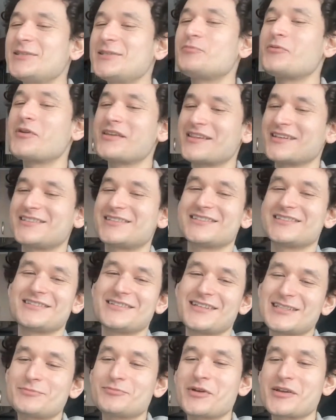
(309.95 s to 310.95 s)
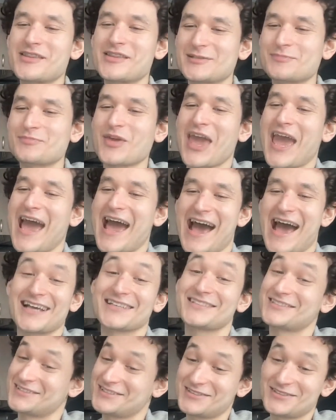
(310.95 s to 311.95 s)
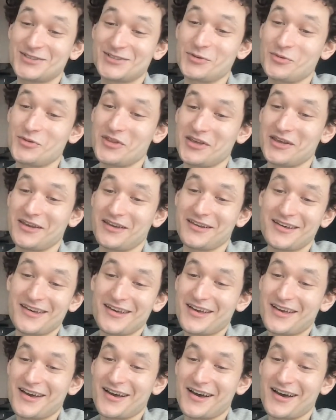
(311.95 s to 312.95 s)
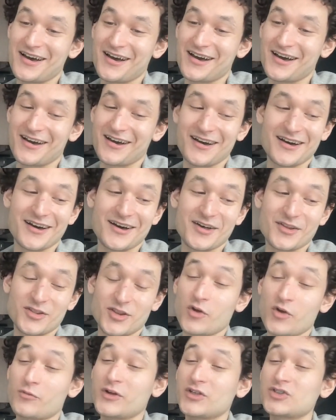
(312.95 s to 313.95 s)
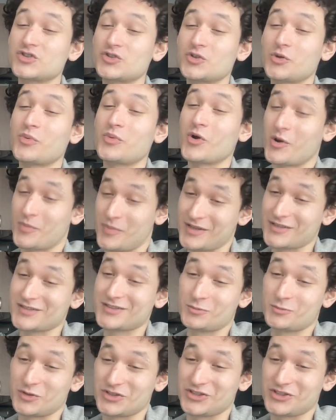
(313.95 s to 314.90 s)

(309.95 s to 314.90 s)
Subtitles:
bring this cast to the original purpose, which